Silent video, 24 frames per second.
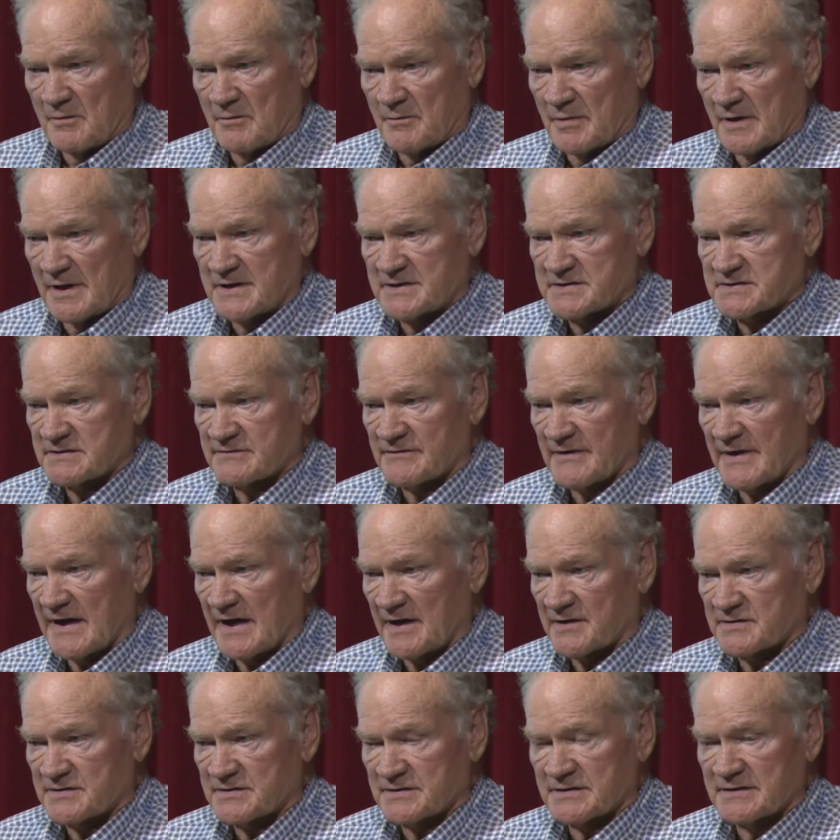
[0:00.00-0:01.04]
uh,
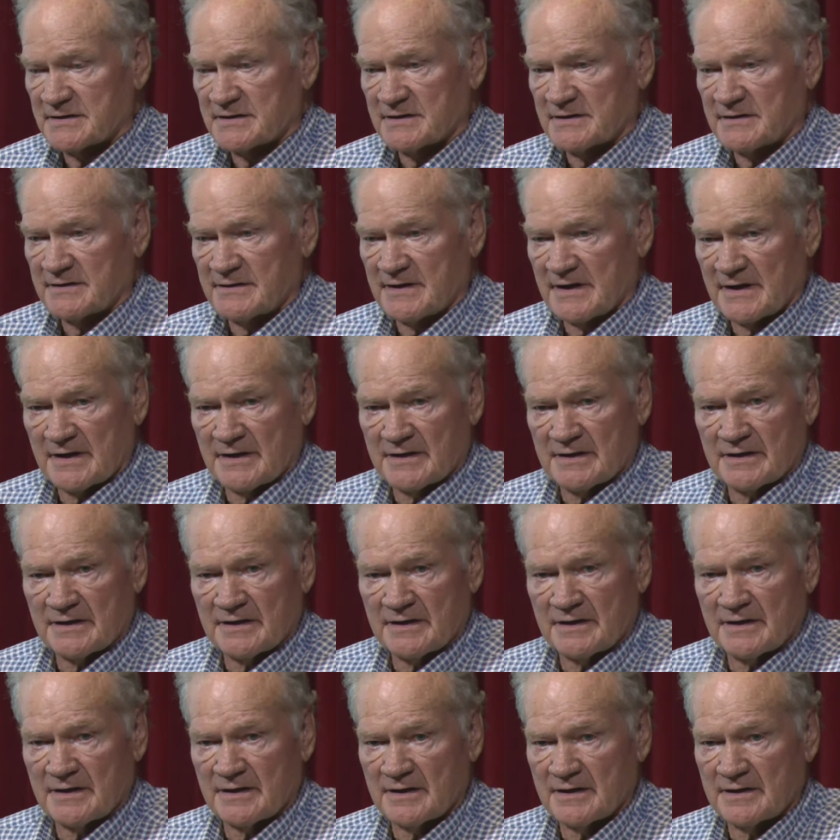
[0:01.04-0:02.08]
action, then
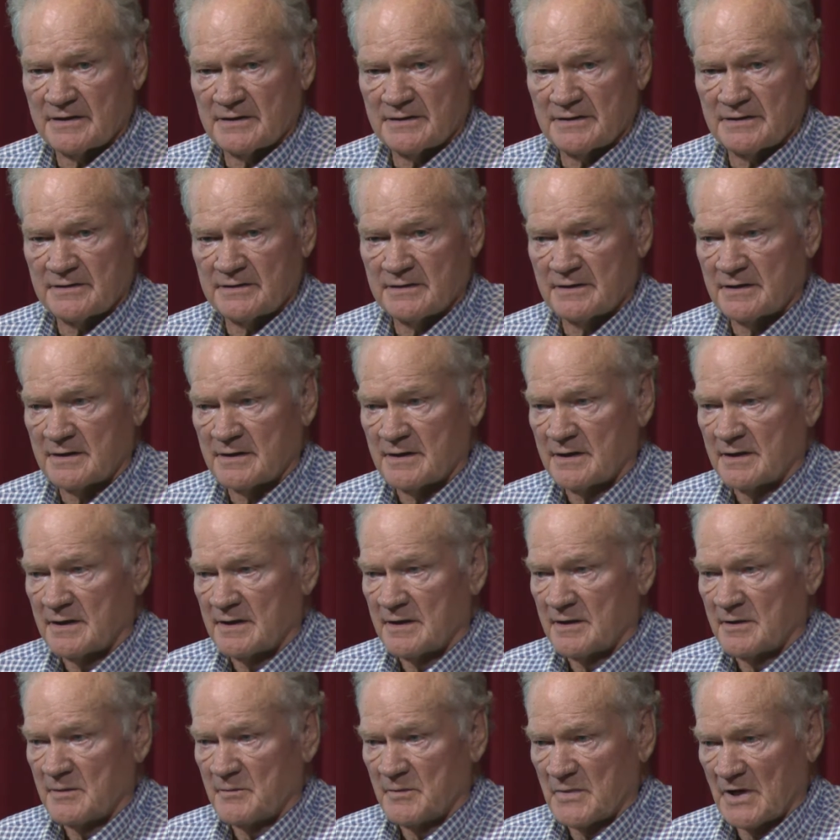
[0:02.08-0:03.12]

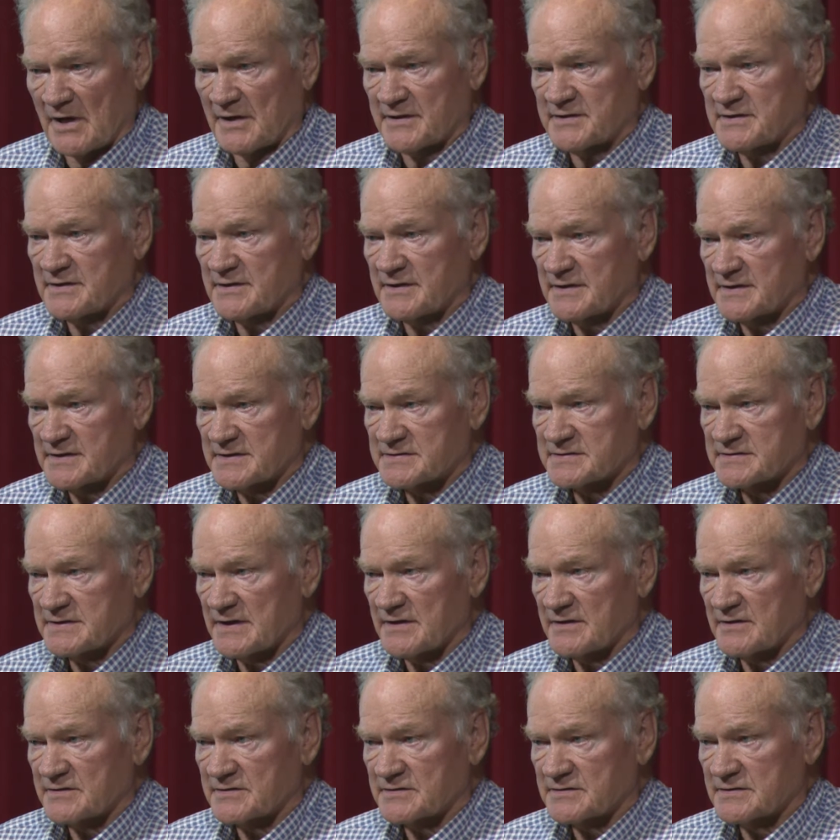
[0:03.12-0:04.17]
military
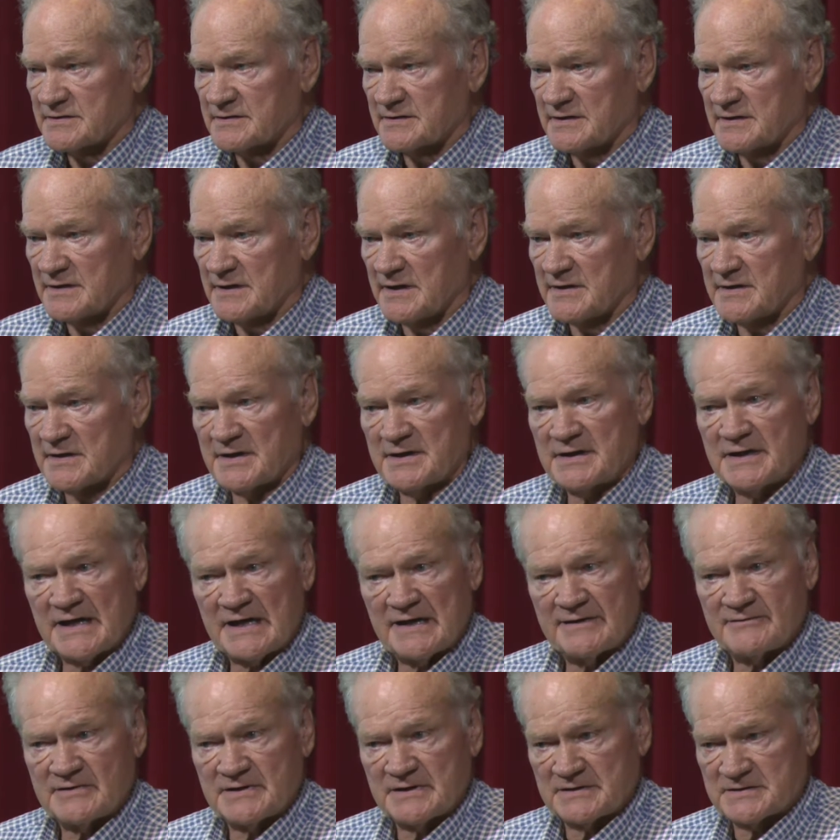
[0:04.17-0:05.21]
dissenters, in the
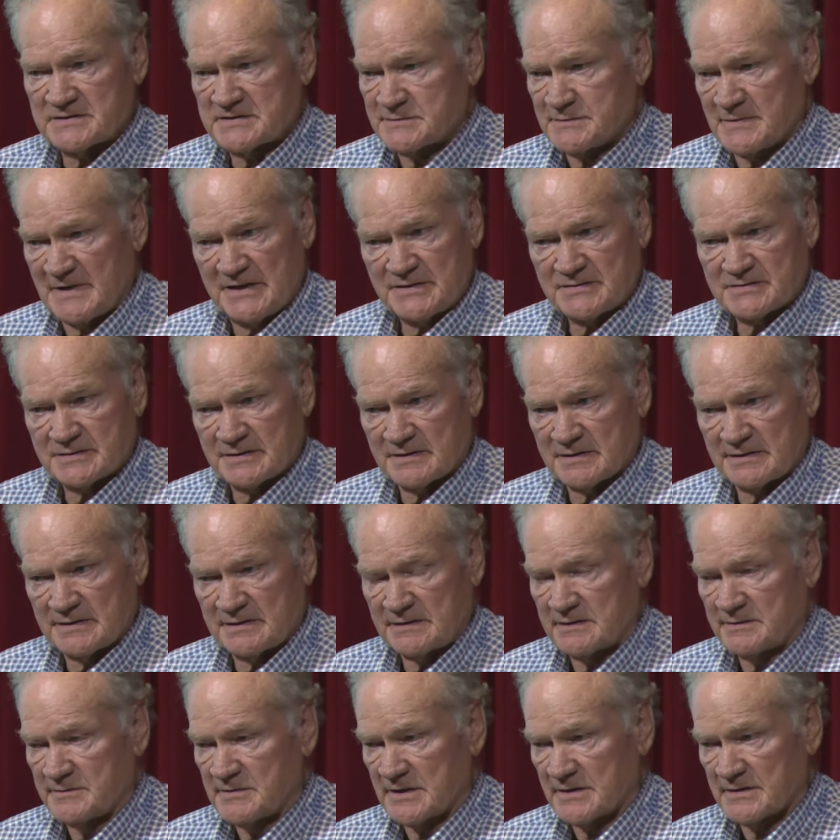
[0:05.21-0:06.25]
Navy especially,
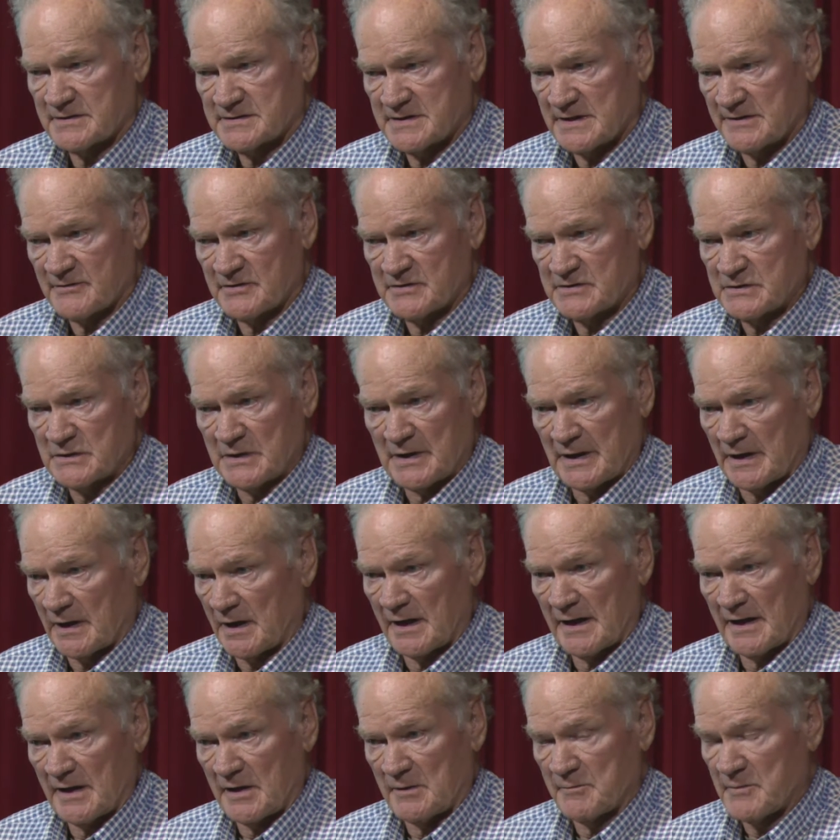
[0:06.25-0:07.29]
because they were doing a
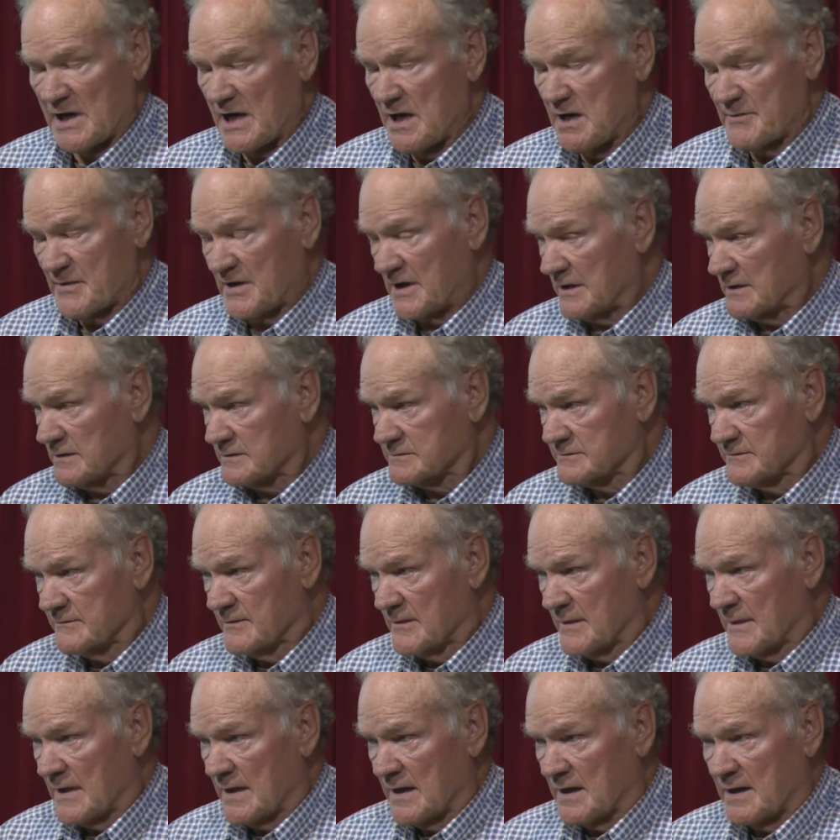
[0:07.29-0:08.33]
lot of the bombing,
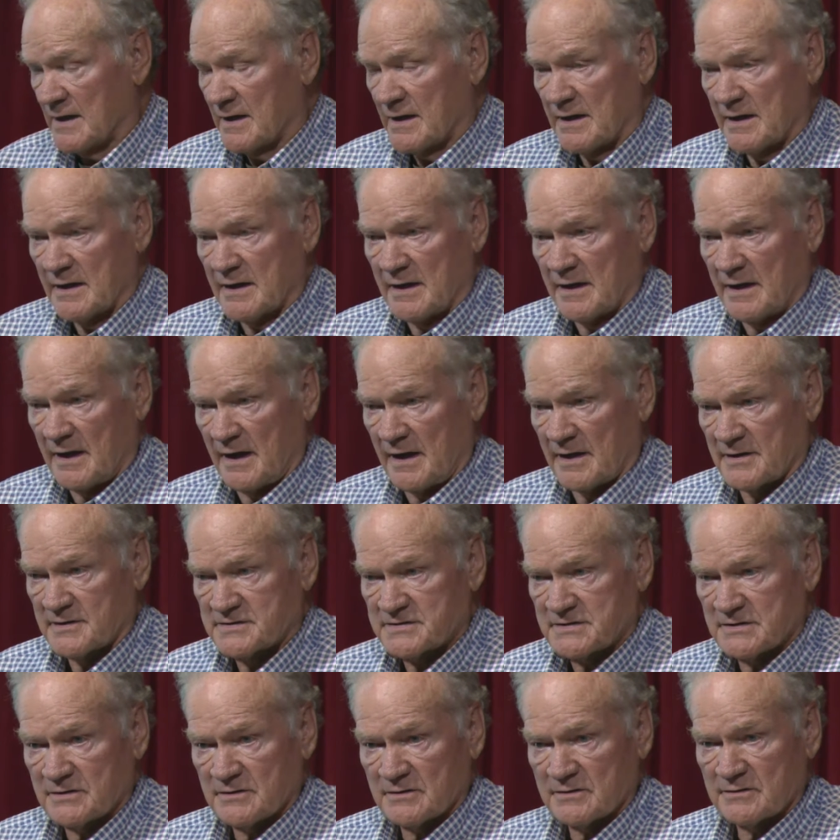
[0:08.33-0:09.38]
and
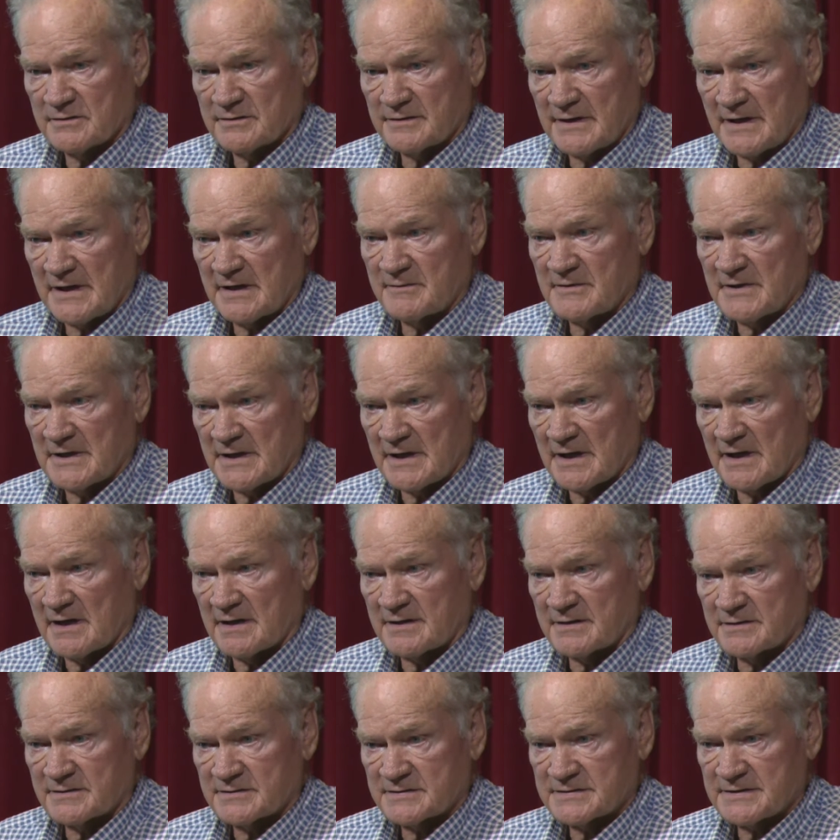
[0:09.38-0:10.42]
so they began
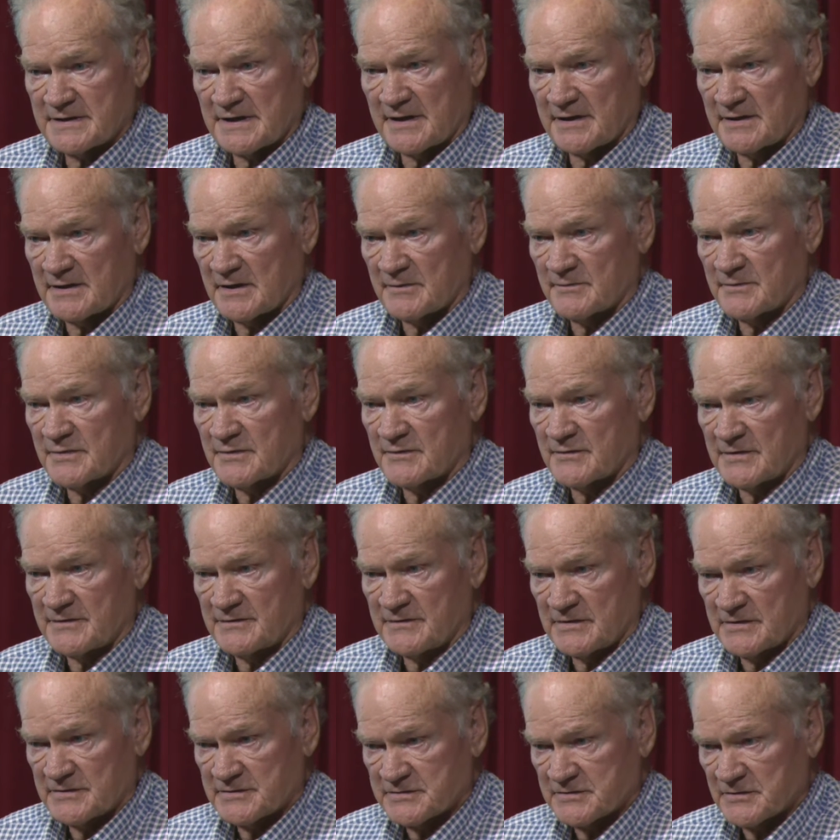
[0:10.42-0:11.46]
to stand up,
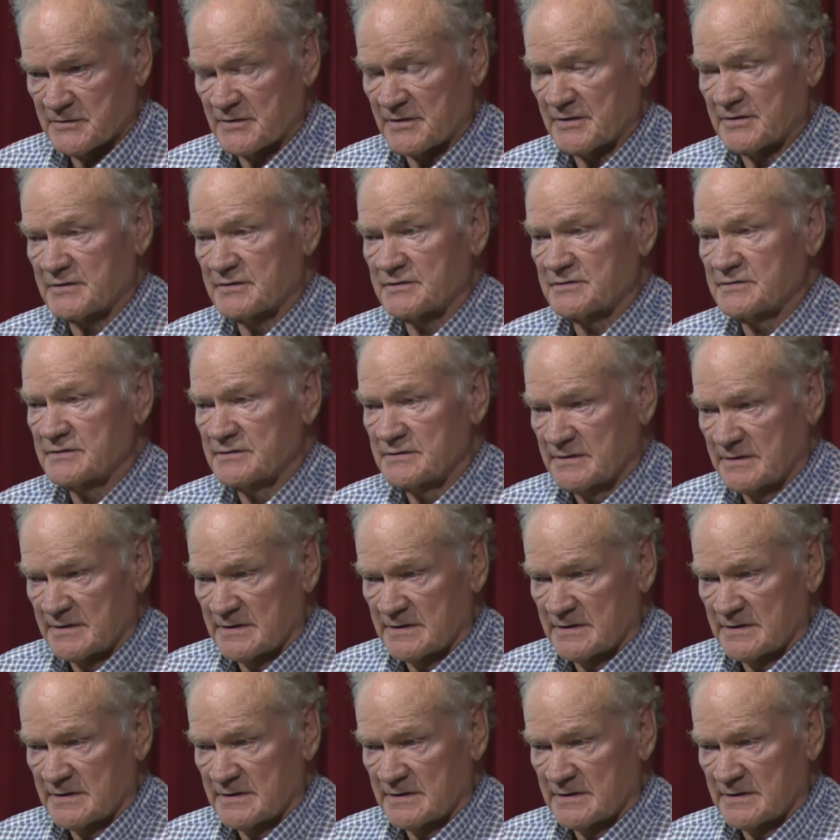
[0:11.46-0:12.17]
refuse orders,